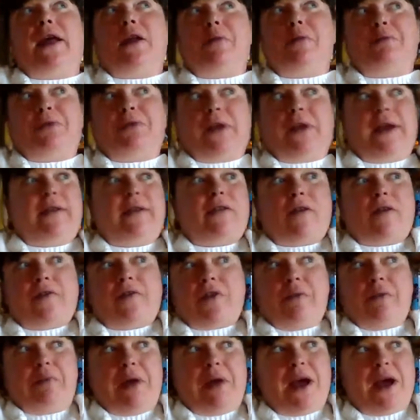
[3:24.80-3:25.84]
in a place of
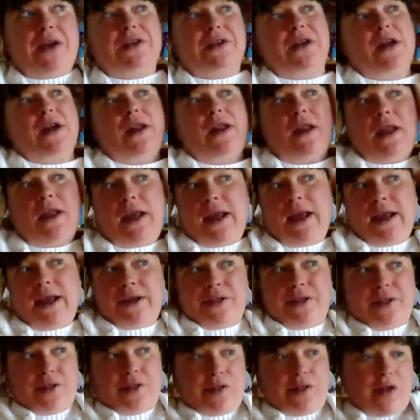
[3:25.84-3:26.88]
compassion
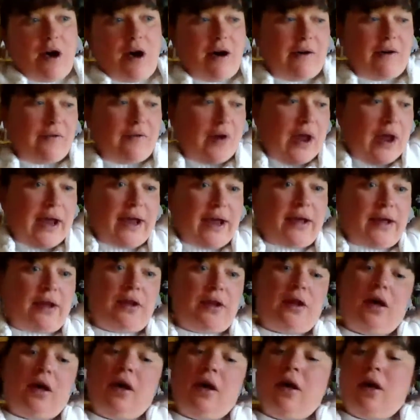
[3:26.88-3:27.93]
and love
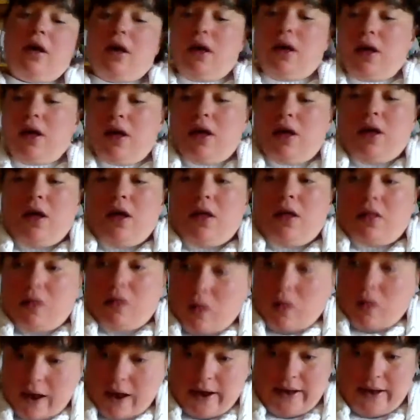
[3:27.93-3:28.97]
and
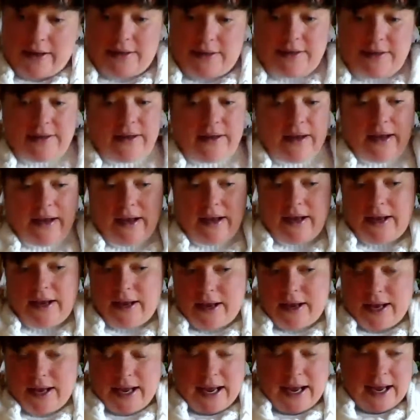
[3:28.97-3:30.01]
light.
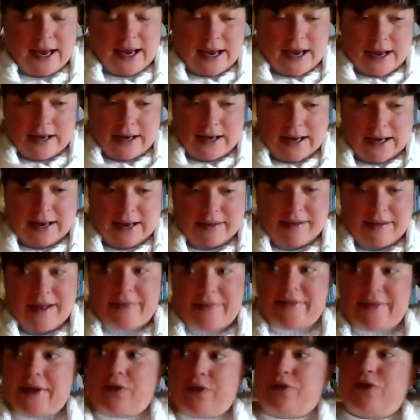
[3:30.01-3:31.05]
And it's
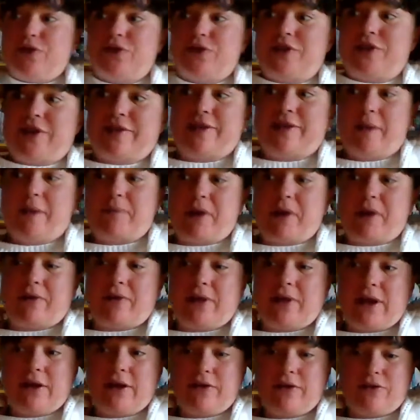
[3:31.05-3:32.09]
not that you just accept
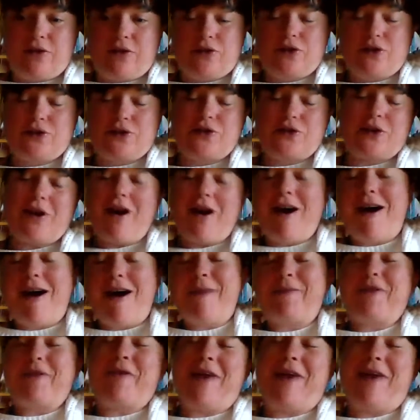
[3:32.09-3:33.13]
everything because you're just like, oh,
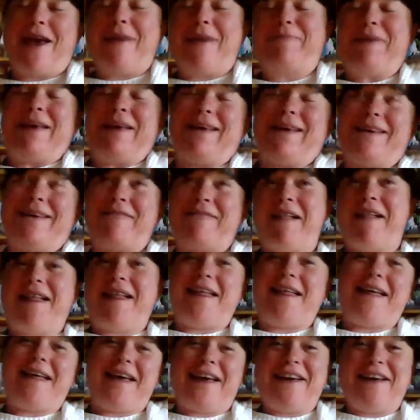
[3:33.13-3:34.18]
I'm so happy,
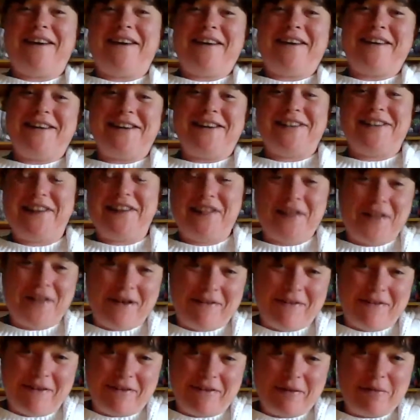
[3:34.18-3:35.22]
I unconditionally
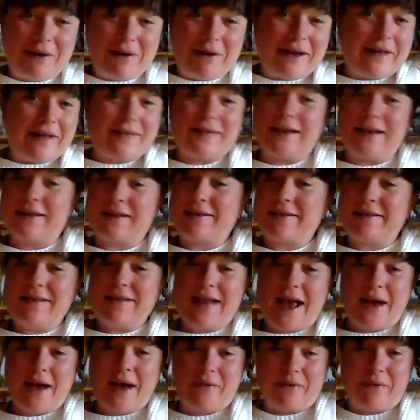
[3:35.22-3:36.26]
love everybody. That's
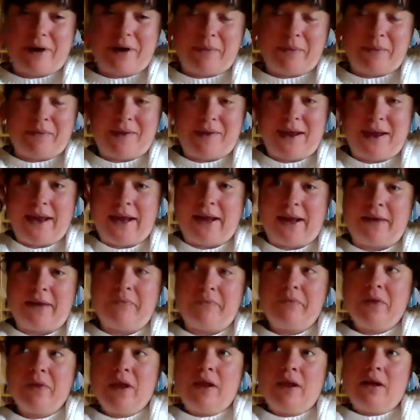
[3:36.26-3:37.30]
not what I'm saying.
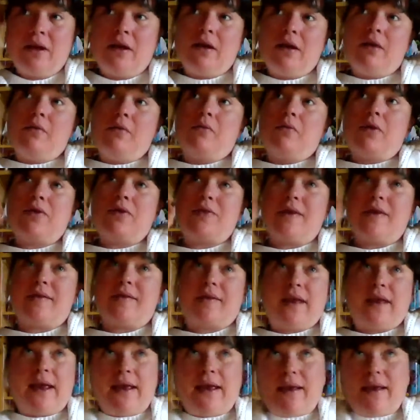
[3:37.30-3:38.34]
What this
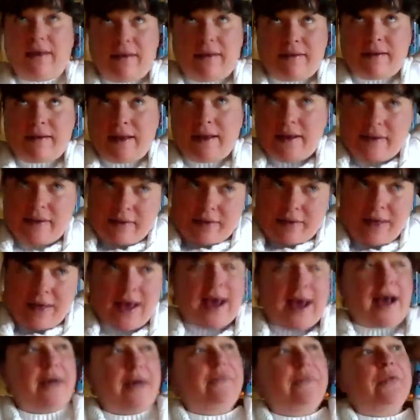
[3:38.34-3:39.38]
is
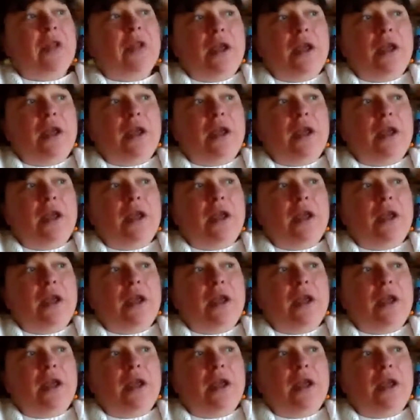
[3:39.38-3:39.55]
that